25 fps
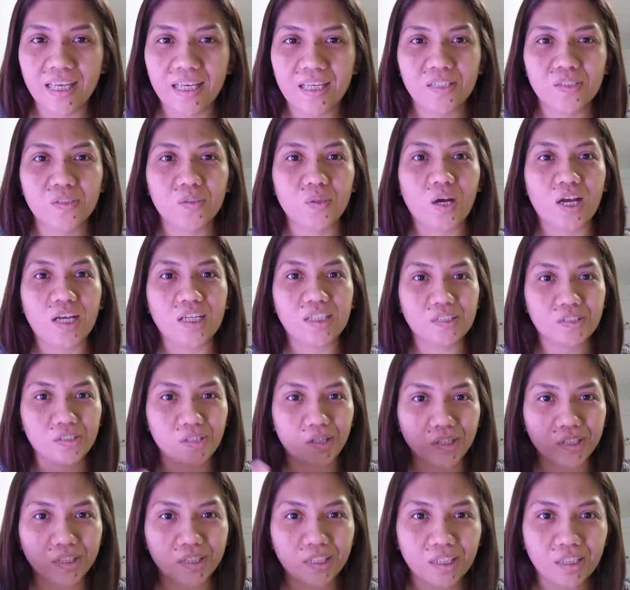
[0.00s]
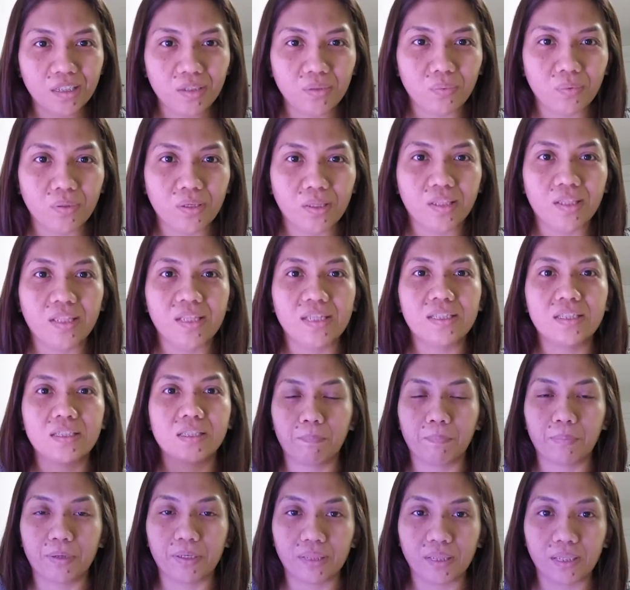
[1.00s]
So I started with this
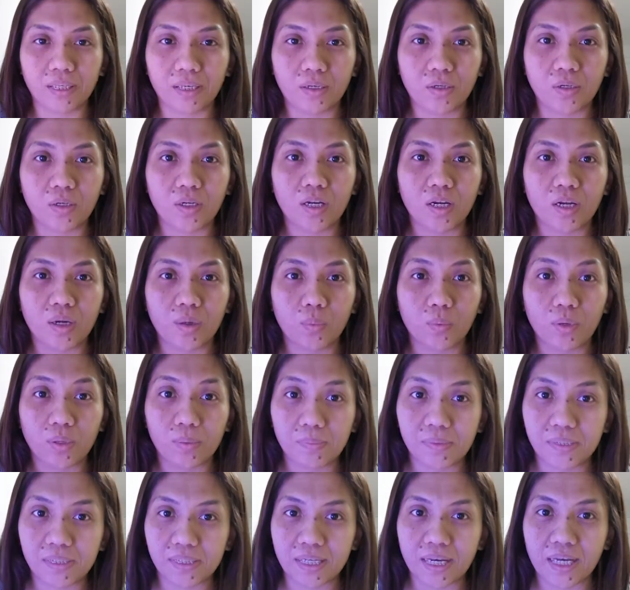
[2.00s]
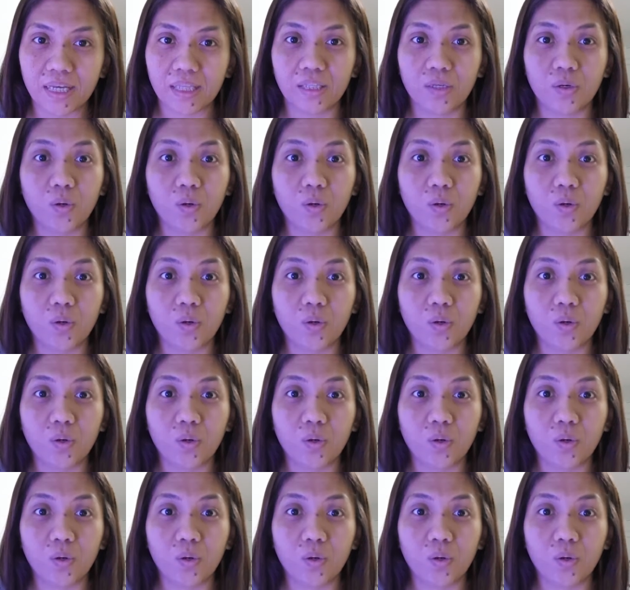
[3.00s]
particular website